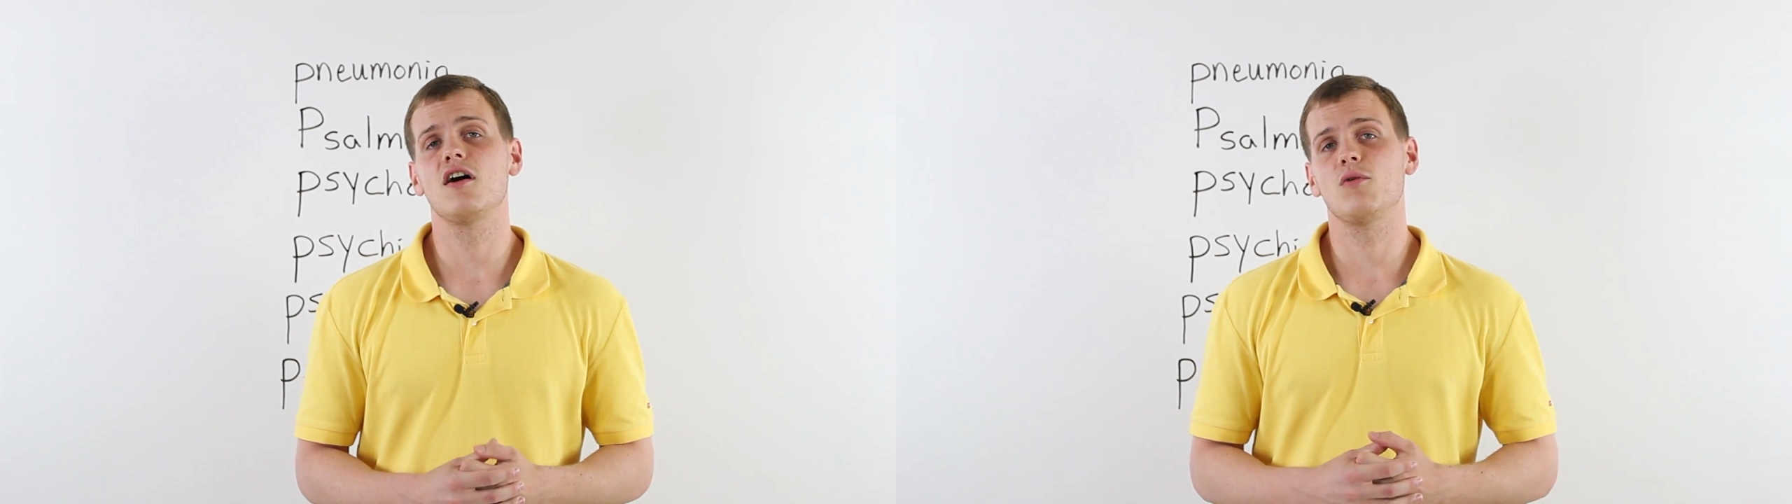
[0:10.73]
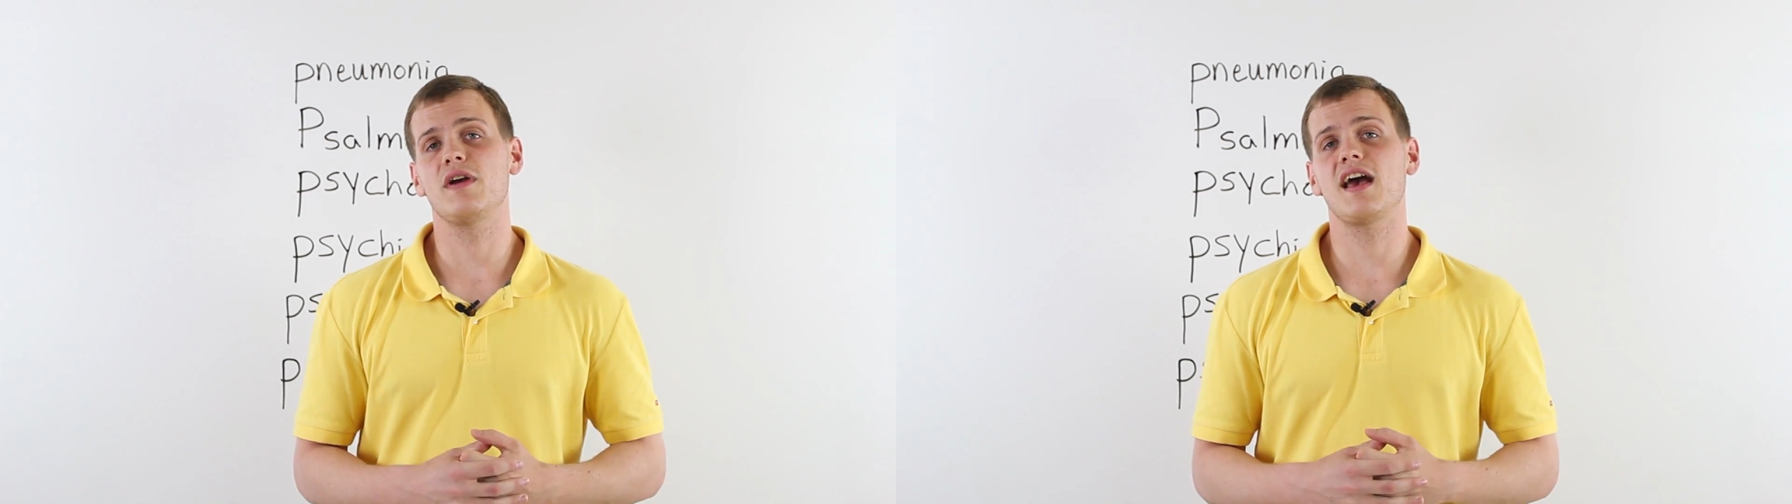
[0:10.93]

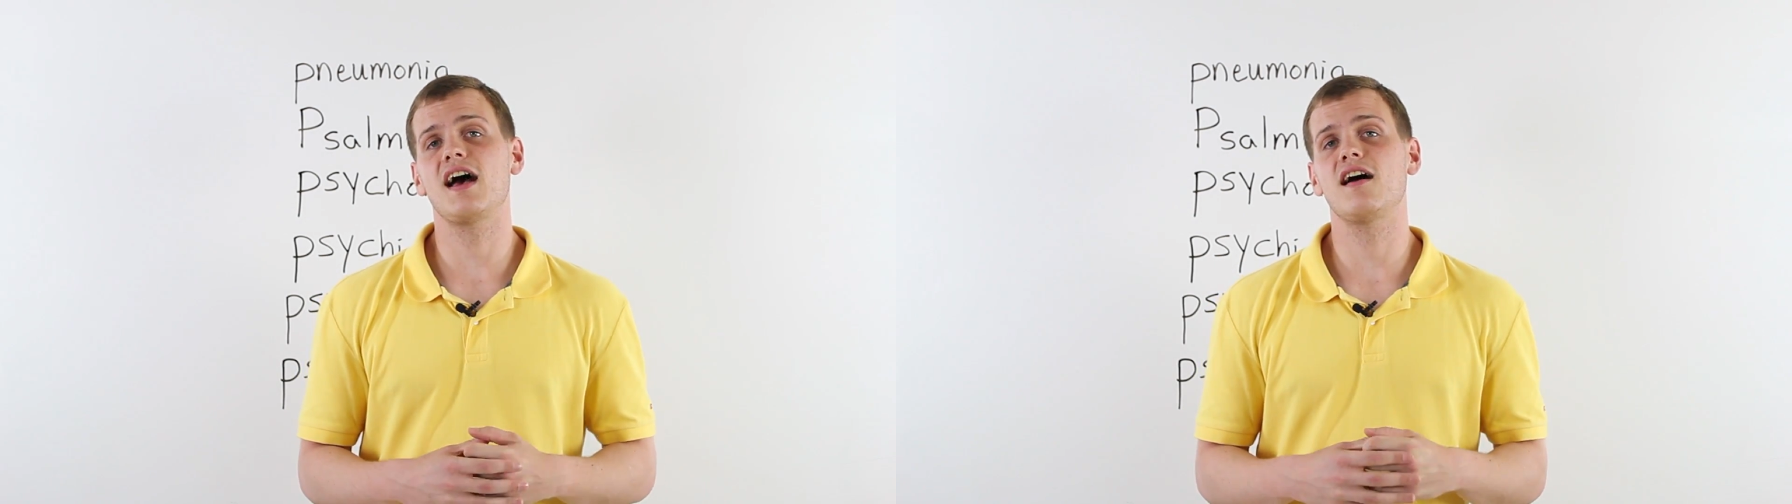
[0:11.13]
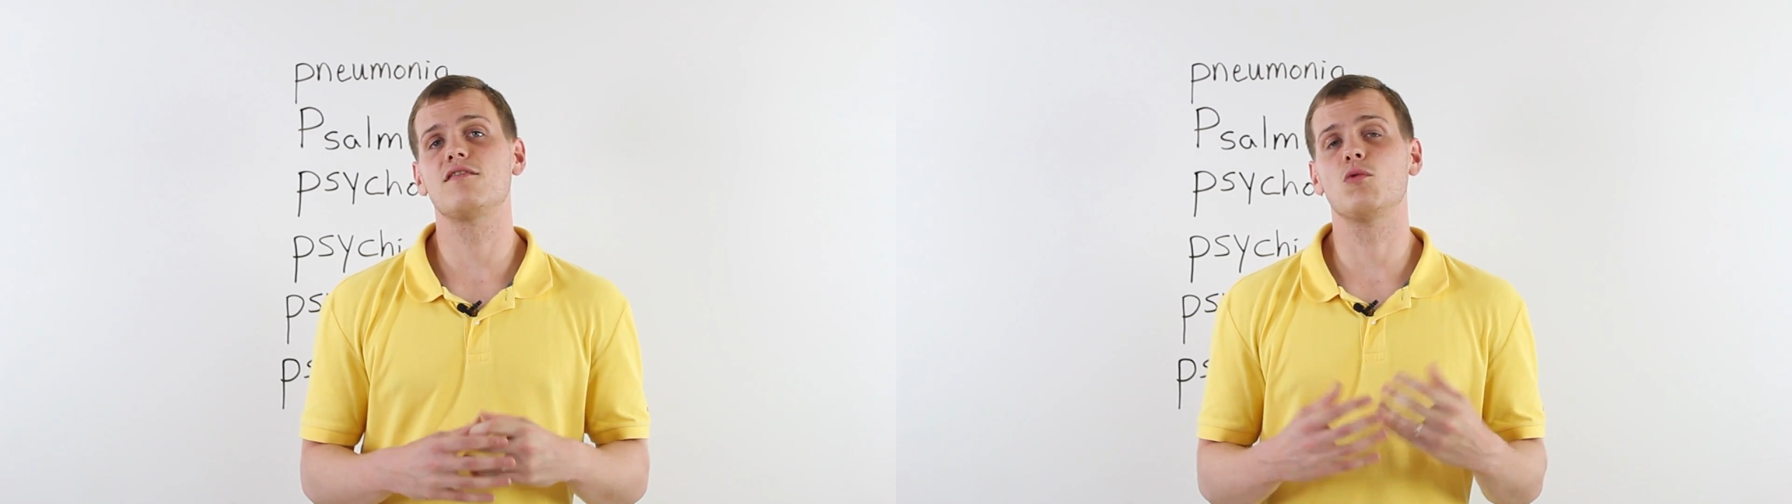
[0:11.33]
we
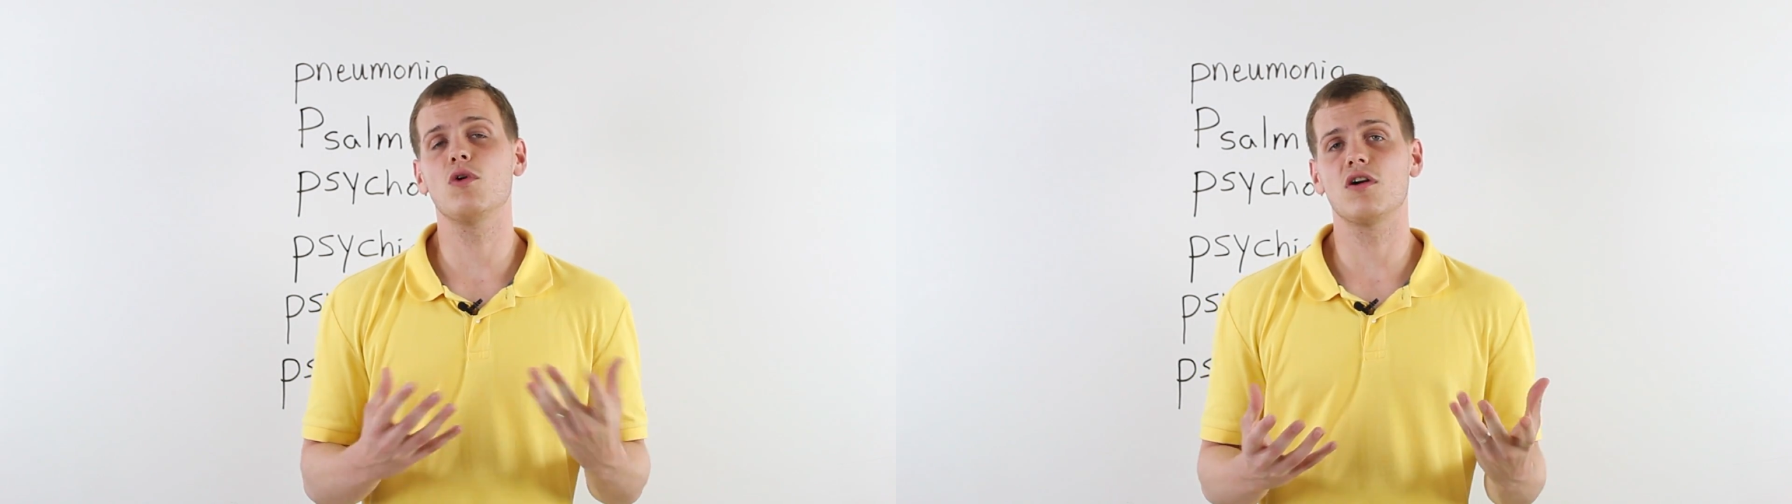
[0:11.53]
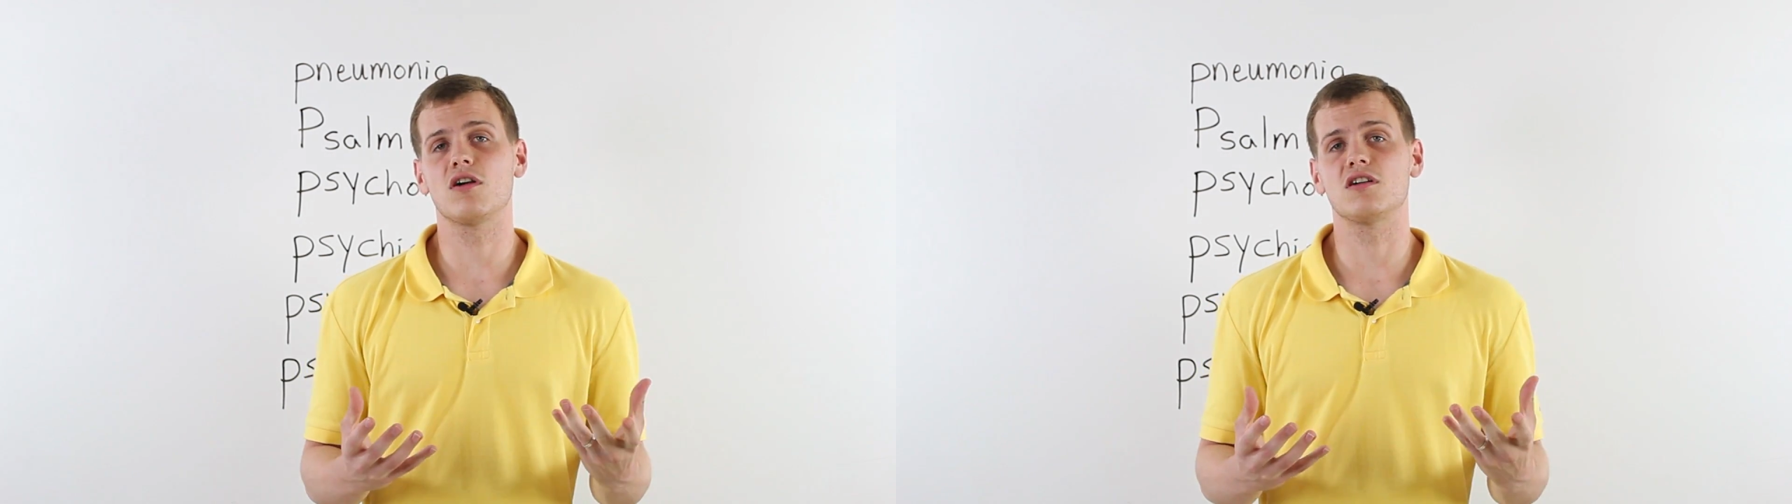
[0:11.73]
have
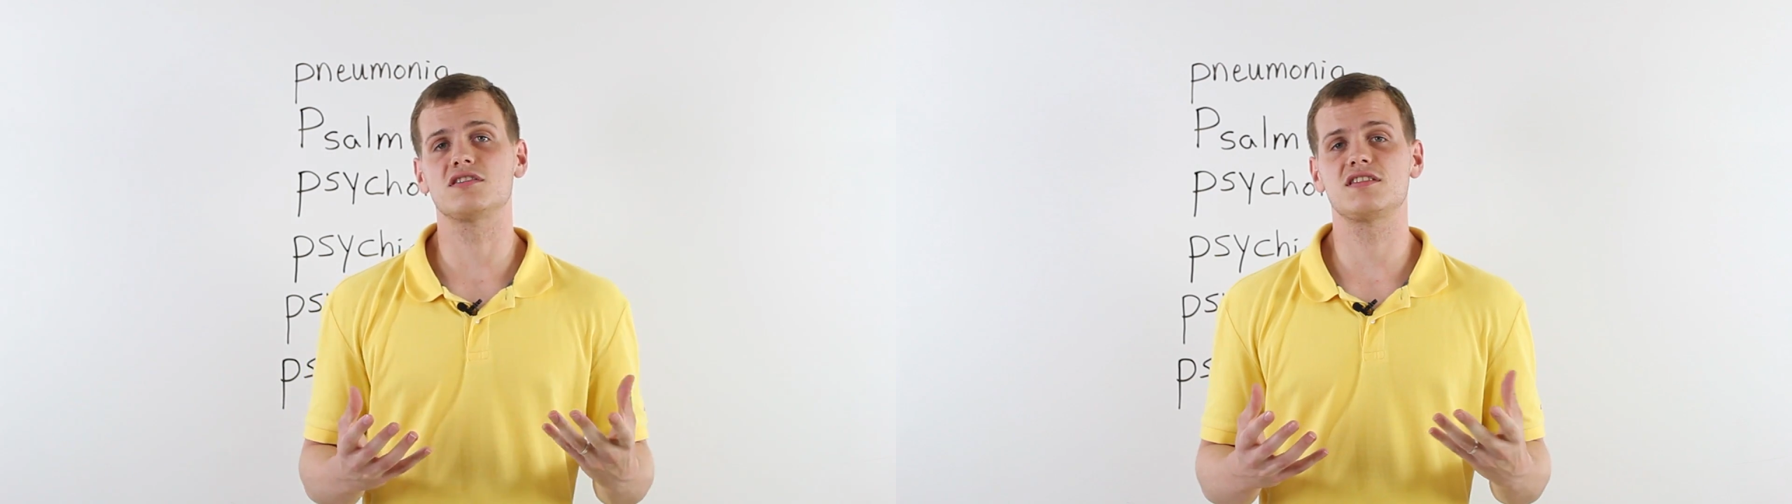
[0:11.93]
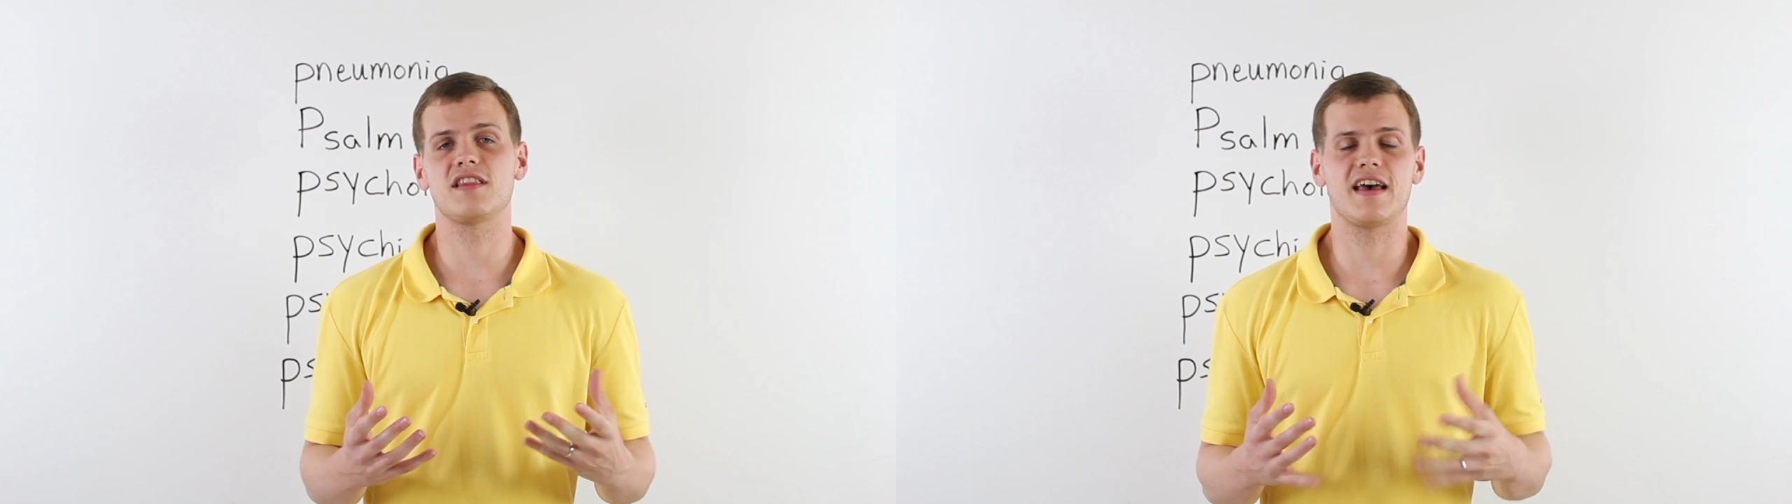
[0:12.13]
words